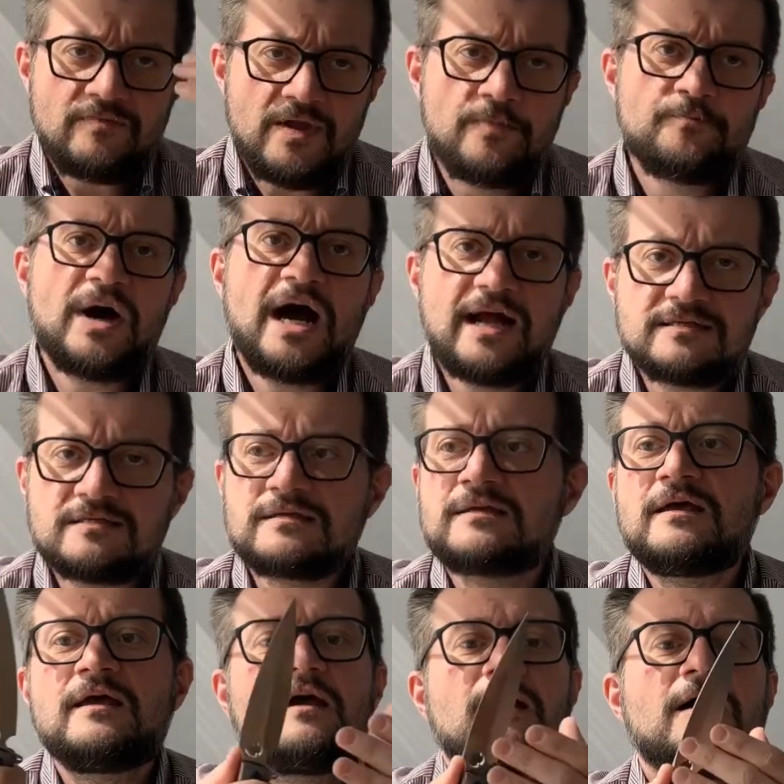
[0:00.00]
but
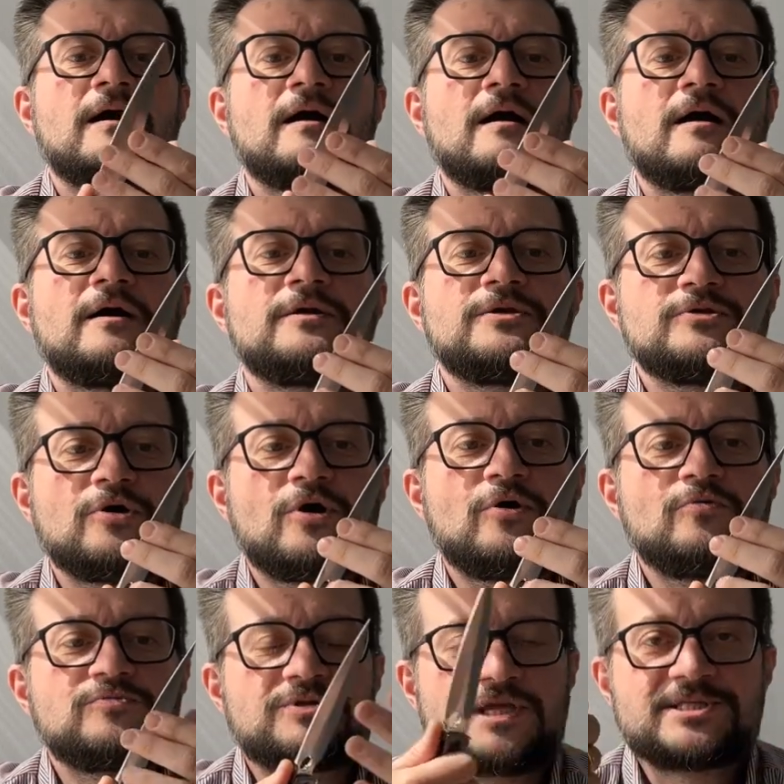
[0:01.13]
uh, you
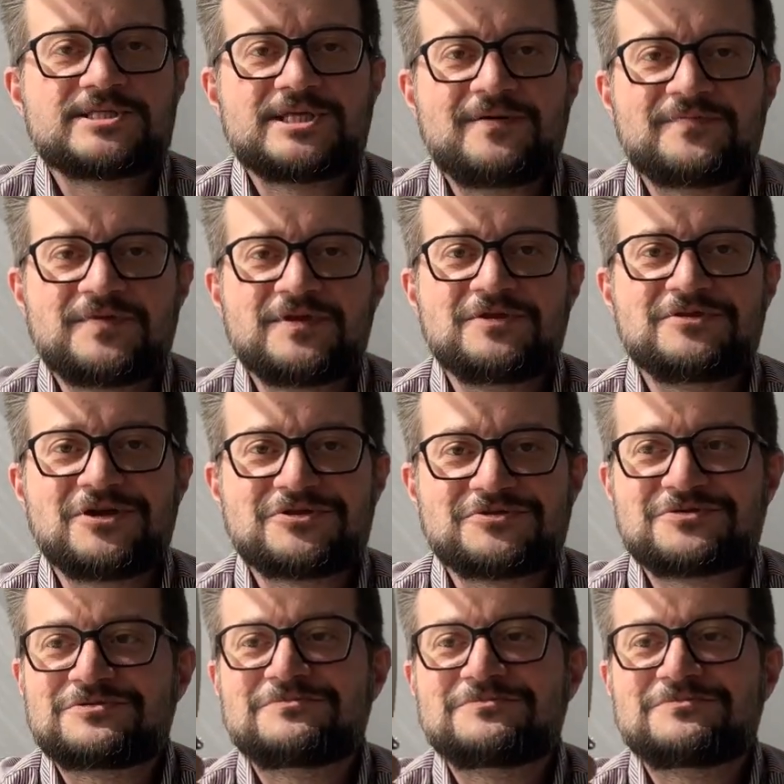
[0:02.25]
know, that's something that